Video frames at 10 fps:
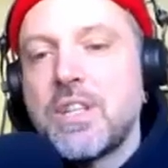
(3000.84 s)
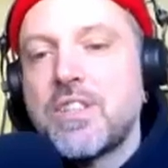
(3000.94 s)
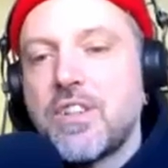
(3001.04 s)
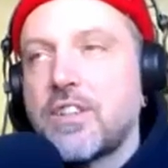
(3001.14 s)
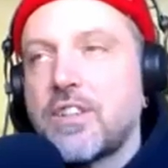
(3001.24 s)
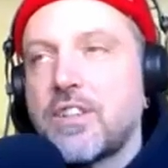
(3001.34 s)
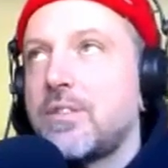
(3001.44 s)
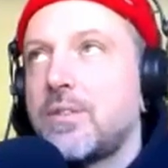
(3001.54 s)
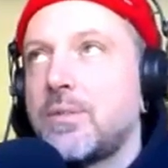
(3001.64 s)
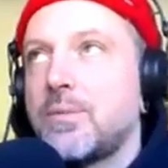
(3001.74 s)
we start
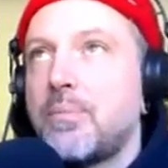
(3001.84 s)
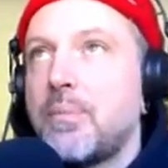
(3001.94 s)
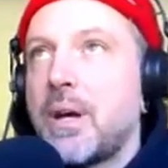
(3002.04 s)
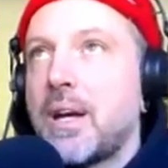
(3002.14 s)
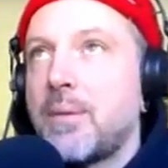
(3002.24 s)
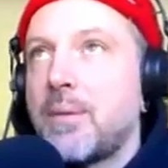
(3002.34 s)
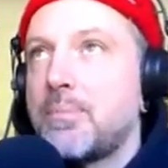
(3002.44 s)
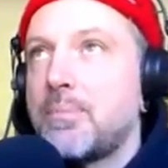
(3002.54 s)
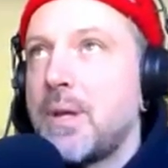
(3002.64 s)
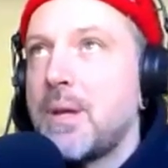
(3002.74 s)
to
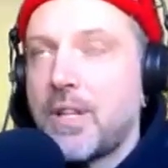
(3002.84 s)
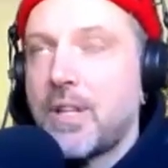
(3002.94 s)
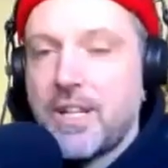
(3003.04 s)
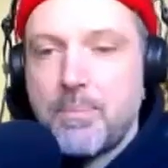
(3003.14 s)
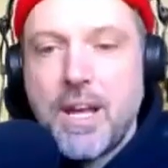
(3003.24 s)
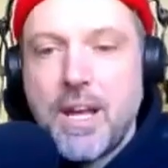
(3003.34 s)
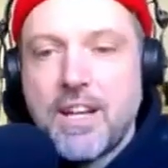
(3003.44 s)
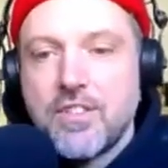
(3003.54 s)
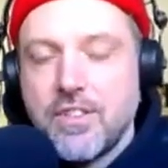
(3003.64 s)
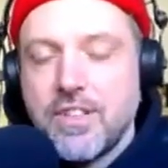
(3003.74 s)
put people on a
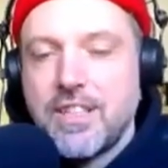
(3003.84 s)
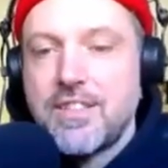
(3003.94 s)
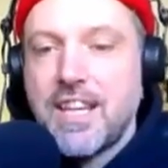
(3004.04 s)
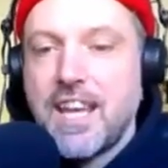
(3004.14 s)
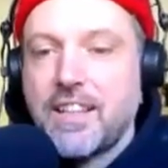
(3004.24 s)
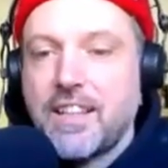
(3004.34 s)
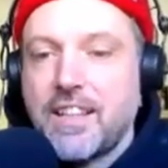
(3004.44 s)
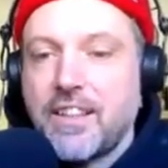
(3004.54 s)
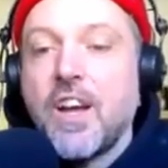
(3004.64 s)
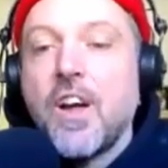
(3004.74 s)
pedestal and saying
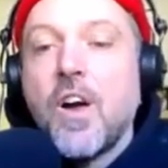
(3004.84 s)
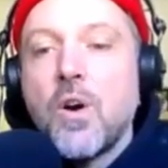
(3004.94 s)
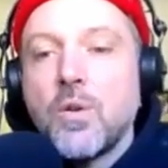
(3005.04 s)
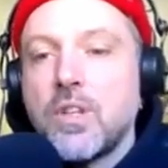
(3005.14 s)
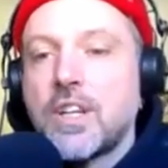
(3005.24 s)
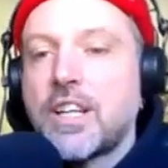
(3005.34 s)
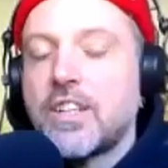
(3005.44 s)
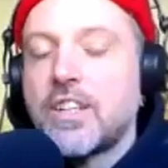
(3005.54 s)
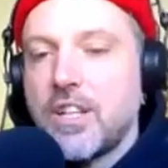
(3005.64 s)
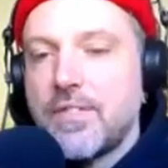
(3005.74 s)
like, oh, look
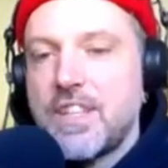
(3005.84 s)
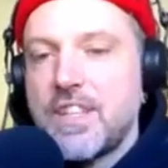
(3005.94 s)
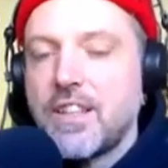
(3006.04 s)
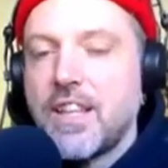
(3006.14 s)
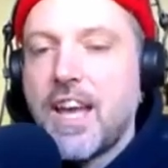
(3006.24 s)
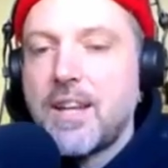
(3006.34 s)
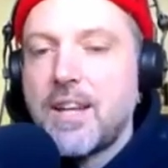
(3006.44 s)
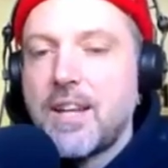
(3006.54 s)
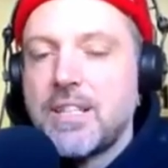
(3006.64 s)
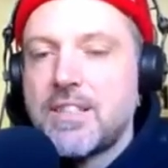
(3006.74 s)
at all of these
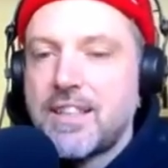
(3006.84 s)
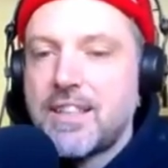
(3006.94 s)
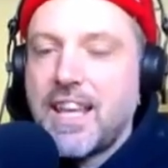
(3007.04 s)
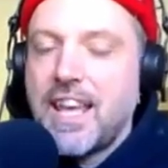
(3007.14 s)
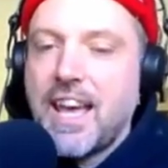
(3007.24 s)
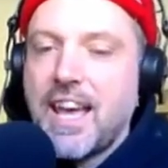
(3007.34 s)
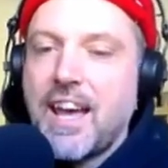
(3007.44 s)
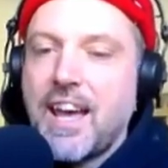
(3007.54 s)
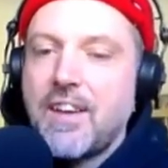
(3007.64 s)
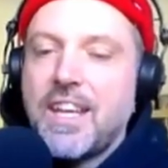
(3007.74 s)
alignments that they
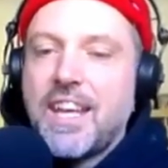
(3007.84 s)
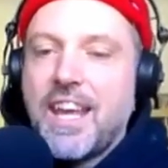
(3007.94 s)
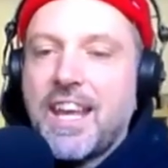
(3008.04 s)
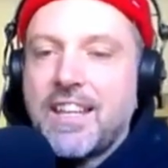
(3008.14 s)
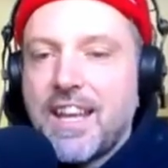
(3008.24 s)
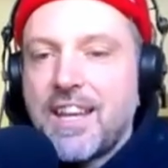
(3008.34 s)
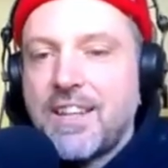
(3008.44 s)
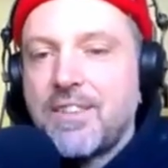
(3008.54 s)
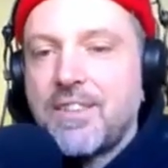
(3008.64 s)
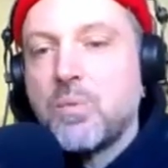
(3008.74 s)
have. And
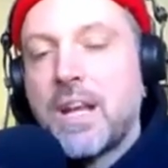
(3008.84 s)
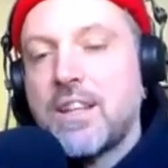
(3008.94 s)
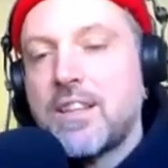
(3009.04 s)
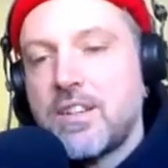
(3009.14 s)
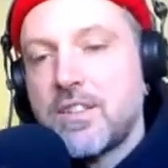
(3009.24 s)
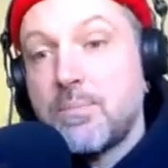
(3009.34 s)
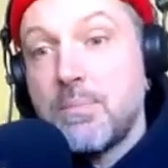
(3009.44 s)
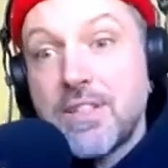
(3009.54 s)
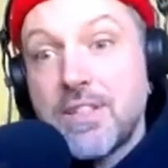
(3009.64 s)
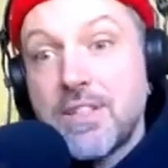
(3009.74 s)
then when there's
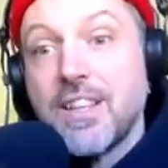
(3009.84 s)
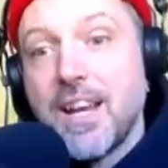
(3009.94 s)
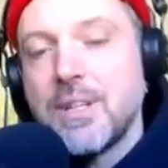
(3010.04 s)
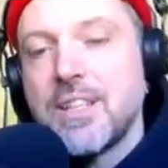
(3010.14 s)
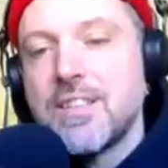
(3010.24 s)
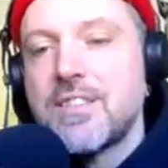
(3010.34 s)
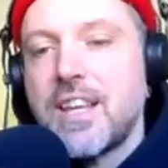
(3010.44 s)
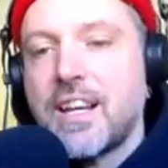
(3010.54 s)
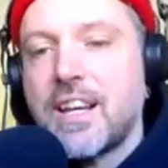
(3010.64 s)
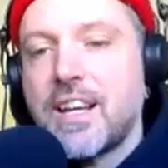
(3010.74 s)

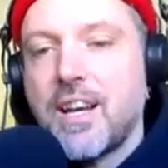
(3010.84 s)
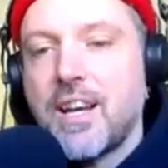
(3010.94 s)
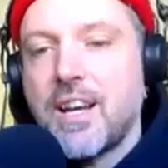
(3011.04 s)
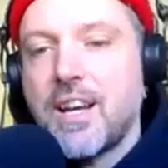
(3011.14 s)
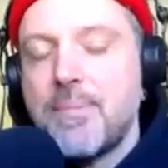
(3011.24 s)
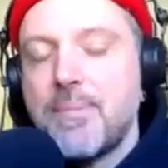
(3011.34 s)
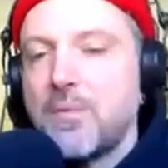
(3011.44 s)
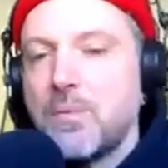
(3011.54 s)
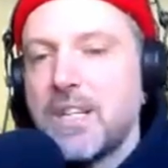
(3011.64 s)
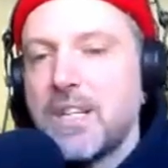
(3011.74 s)
misalignments that come up,
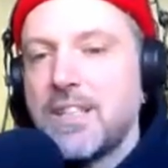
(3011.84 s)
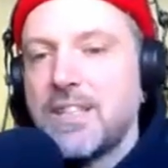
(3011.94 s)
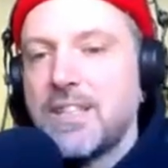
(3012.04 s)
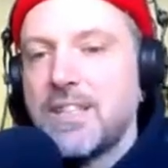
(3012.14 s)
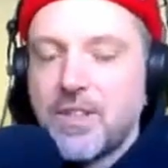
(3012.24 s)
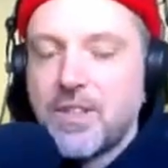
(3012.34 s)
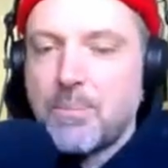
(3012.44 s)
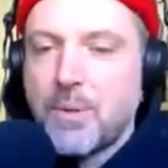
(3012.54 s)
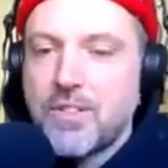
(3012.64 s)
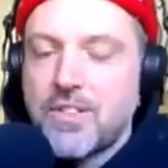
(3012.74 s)
then we discount
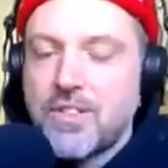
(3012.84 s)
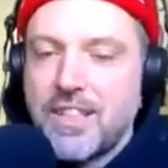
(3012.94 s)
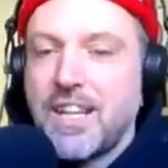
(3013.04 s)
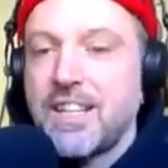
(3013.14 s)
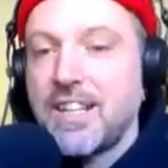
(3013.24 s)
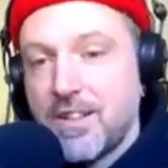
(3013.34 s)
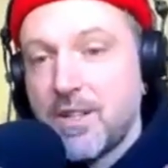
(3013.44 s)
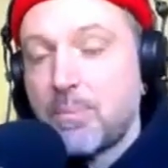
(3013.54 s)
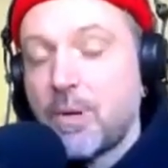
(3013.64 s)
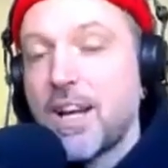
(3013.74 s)
the person. And then
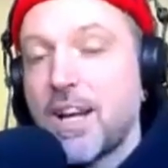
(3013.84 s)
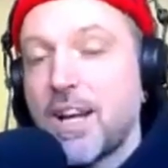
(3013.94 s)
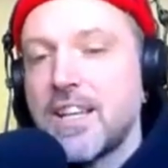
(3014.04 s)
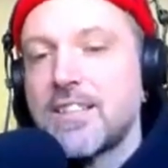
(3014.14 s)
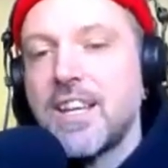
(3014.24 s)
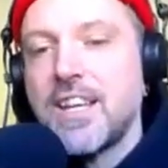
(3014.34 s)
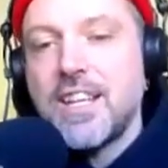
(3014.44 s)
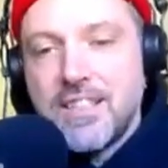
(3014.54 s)
in the process,